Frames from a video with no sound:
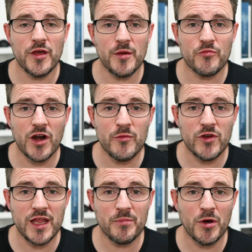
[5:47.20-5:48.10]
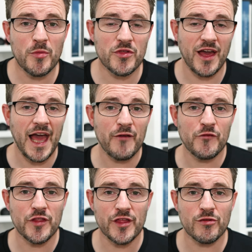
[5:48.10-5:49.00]
the primary purpose I have
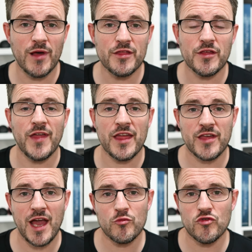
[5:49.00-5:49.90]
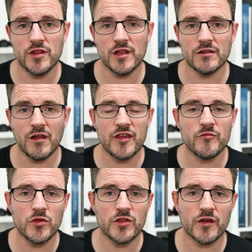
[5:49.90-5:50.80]
for this lens, and that's capturing
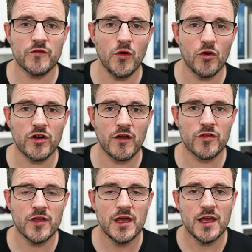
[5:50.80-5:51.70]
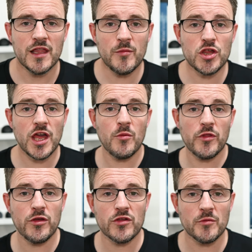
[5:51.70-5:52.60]
live music photographs. Let me share
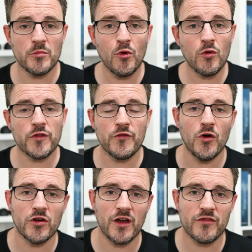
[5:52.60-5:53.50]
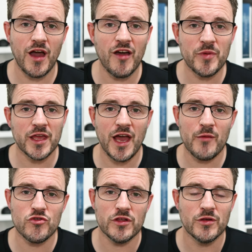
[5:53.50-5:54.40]
with you some more of the photographs I've been
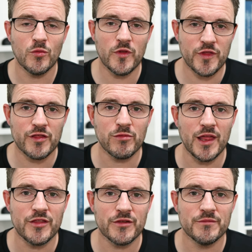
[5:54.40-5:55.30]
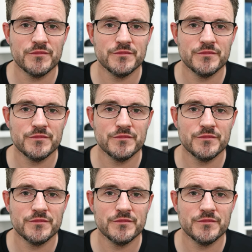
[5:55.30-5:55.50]
capturing with this lens.